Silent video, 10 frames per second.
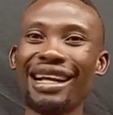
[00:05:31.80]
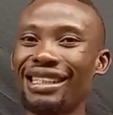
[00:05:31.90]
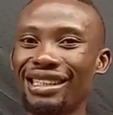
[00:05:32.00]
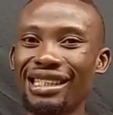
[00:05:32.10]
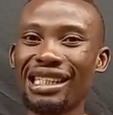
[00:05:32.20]

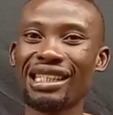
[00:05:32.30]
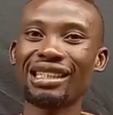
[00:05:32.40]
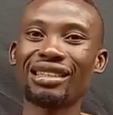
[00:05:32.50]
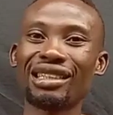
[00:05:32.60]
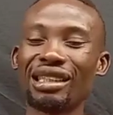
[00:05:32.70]
didn't
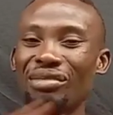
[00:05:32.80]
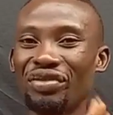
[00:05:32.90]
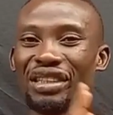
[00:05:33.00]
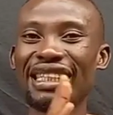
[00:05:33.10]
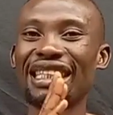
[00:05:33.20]

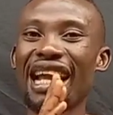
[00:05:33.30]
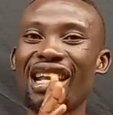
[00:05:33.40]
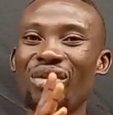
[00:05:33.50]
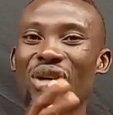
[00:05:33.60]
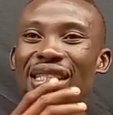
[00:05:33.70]
remove it
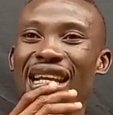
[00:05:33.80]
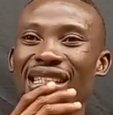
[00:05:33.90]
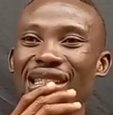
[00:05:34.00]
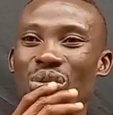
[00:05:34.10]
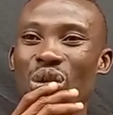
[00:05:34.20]
entirely. What I
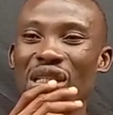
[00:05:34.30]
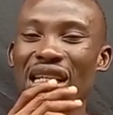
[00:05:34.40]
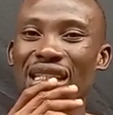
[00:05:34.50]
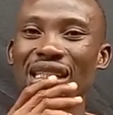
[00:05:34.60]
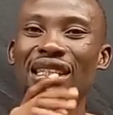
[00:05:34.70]
did was
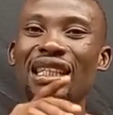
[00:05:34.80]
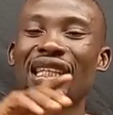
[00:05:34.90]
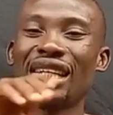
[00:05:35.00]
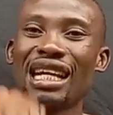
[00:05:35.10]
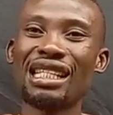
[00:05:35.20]

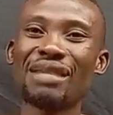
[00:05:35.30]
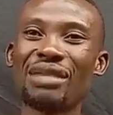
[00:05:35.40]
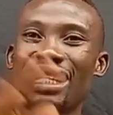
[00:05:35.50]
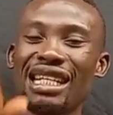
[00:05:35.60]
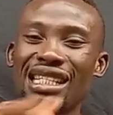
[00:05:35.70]
that same
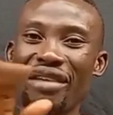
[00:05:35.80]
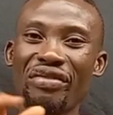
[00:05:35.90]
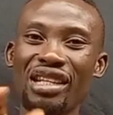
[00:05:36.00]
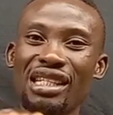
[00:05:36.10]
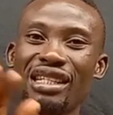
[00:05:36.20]
night, as I
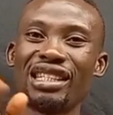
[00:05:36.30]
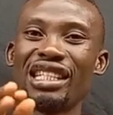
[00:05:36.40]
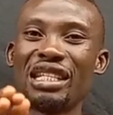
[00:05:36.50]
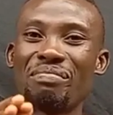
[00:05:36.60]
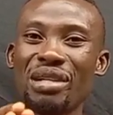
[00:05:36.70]
finished
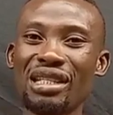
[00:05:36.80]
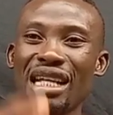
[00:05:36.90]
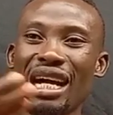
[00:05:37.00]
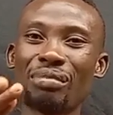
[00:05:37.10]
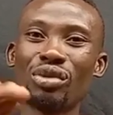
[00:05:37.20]
cleaning the place,
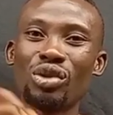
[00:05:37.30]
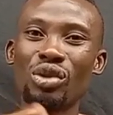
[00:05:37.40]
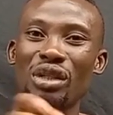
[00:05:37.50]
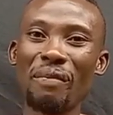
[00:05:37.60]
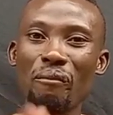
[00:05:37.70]
I happened
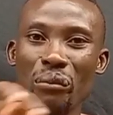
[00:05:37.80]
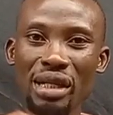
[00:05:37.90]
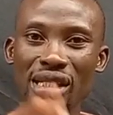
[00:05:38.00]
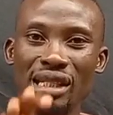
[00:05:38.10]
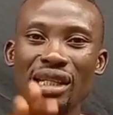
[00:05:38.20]
to
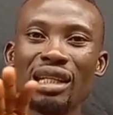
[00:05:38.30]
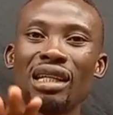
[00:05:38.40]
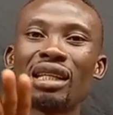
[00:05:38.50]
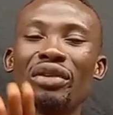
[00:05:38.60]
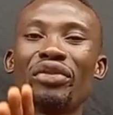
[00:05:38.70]
mist
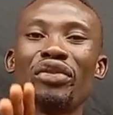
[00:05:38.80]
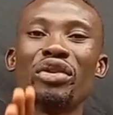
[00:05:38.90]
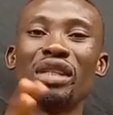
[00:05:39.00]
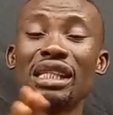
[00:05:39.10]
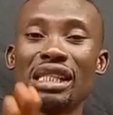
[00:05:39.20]
the
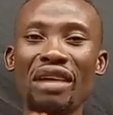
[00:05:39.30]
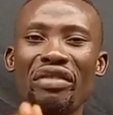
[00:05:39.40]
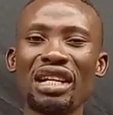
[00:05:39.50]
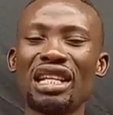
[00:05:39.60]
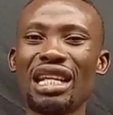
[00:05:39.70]
food itself
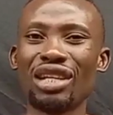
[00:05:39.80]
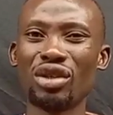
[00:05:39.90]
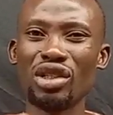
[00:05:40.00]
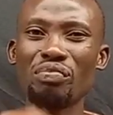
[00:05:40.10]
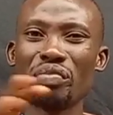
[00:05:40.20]
again. I
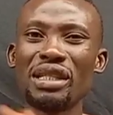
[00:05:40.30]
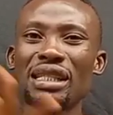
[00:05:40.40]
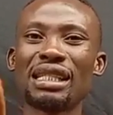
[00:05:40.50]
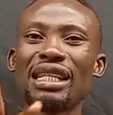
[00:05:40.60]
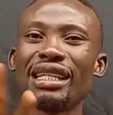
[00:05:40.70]
just mixed
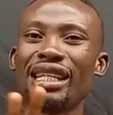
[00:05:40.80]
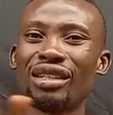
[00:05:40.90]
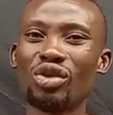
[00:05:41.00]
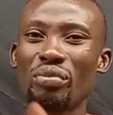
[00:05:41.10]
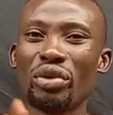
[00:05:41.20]
it
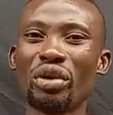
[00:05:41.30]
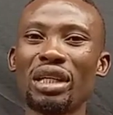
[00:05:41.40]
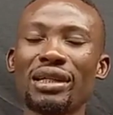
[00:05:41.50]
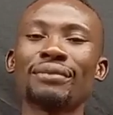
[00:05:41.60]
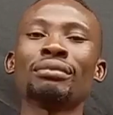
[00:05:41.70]
again to be
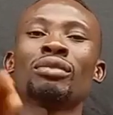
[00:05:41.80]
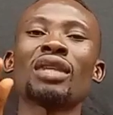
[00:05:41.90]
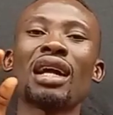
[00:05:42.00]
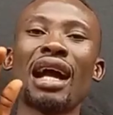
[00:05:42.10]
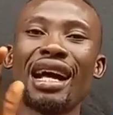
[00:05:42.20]
okay,
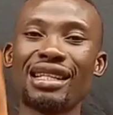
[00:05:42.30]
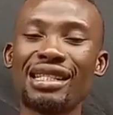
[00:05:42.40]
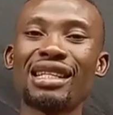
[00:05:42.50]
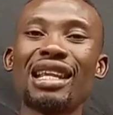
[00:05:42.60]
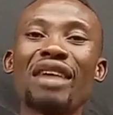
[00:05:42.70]
and
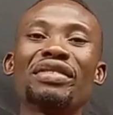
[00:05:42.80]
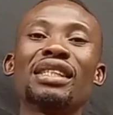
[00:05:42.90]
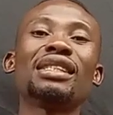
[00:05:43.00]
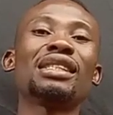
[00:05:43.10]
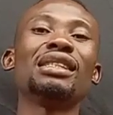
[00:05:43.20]
still left
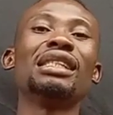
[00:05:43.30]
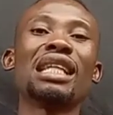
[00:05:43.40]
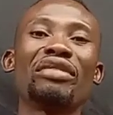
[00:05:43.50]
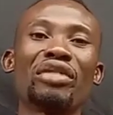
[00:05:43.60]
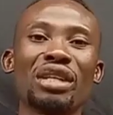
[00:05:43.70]
it
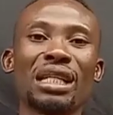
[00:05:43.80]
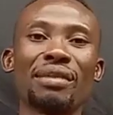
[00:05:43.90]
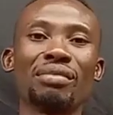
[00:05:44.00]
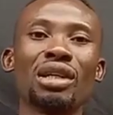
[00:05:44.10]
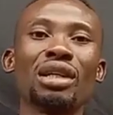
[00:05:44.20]
there for them.